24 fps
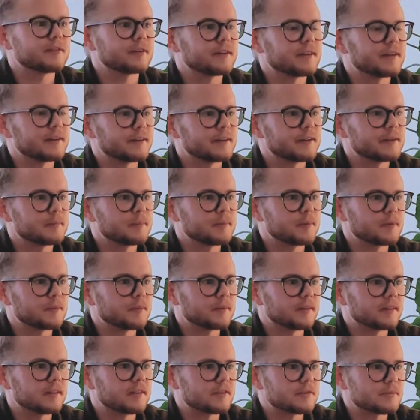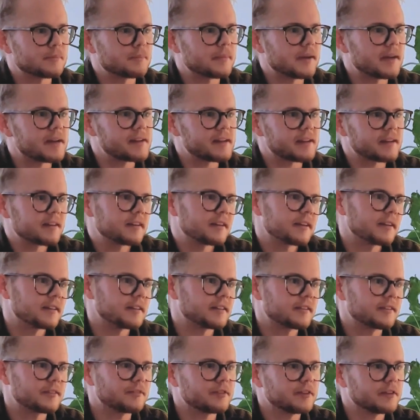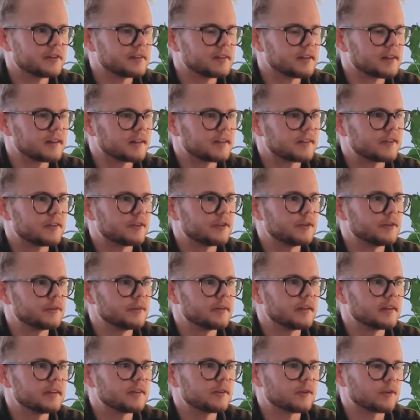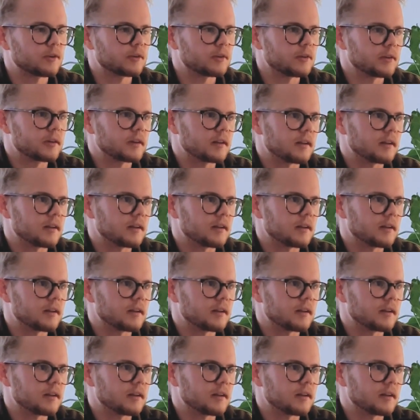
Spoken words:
later, but what does making it feel like to you then, or look